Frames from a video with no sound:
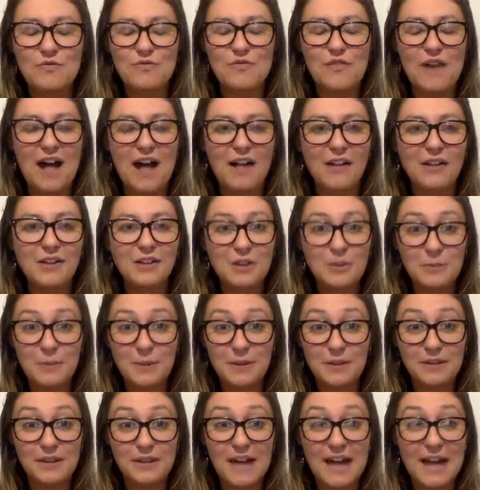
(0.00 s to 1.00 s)

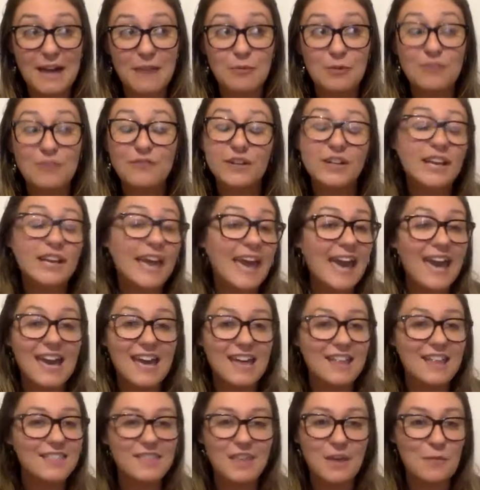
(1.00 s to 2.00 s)
valuable, and we
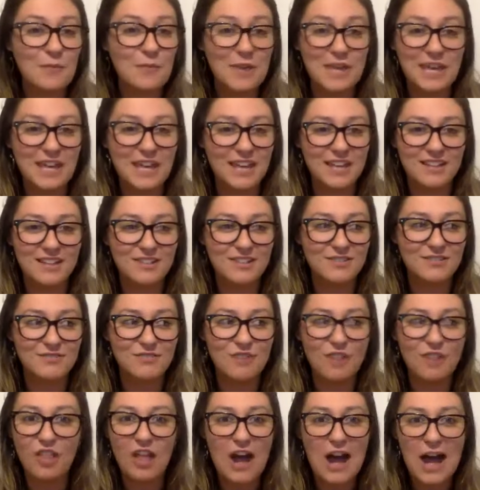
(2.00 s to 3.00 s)
forget that we can
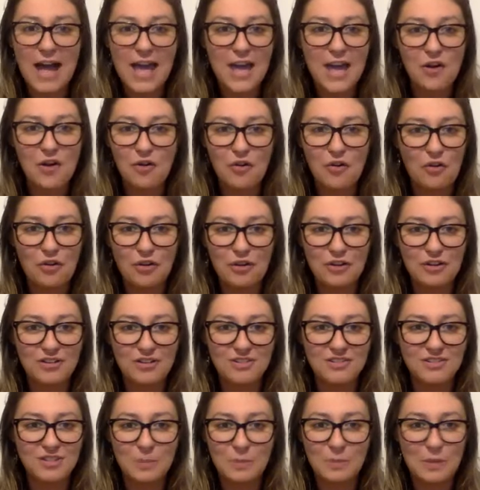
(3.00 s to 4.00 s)
rely
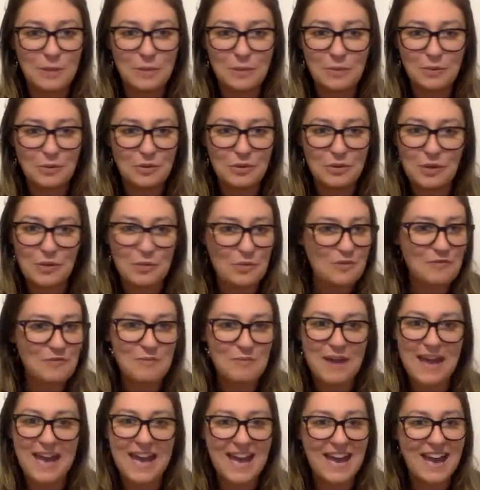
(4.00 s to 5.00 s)
on the people that we've
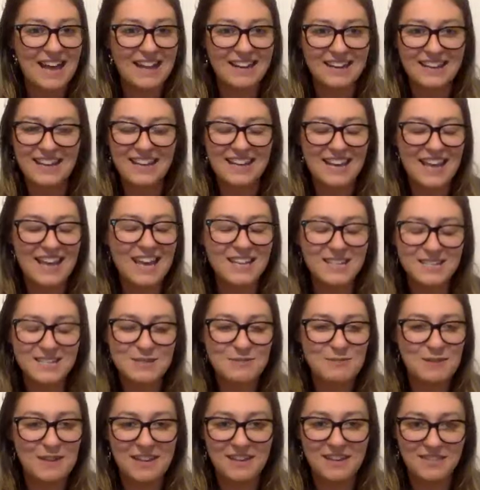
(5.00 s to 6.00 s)
met and connected
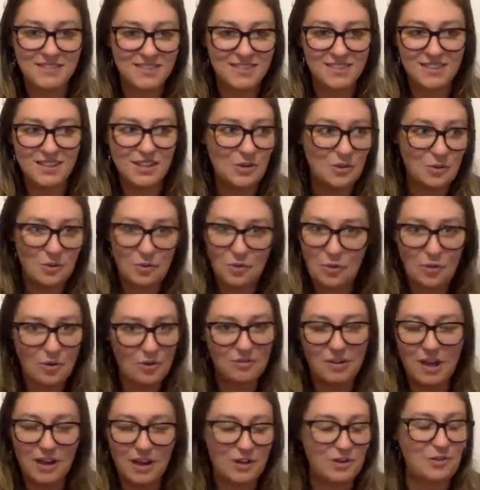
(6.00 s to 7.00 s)
with, you know,
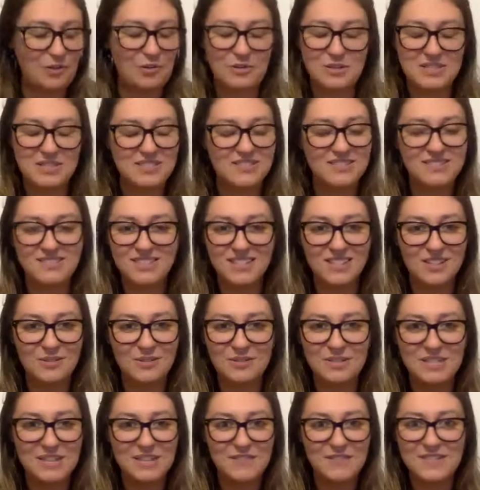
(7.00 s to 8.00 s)
across you
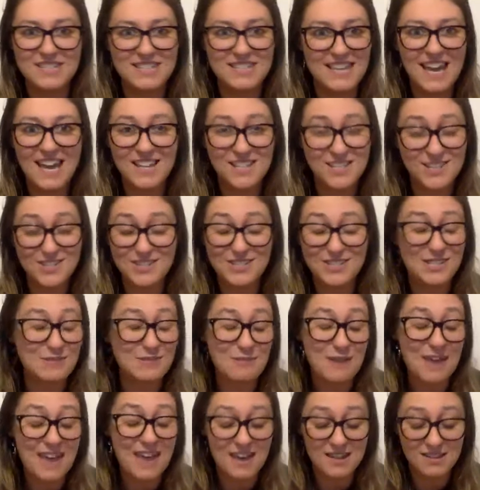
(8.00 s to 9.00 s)
know, different sectors as
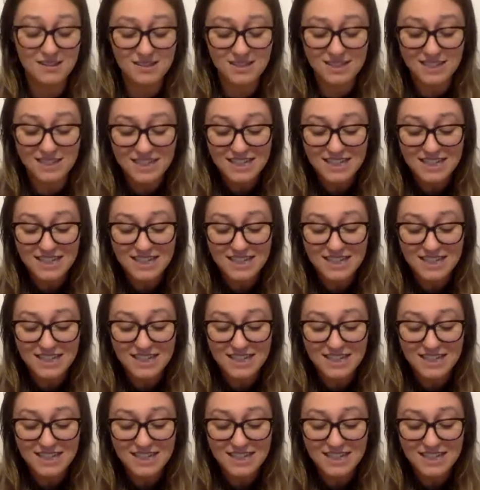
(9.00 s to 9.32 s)
well.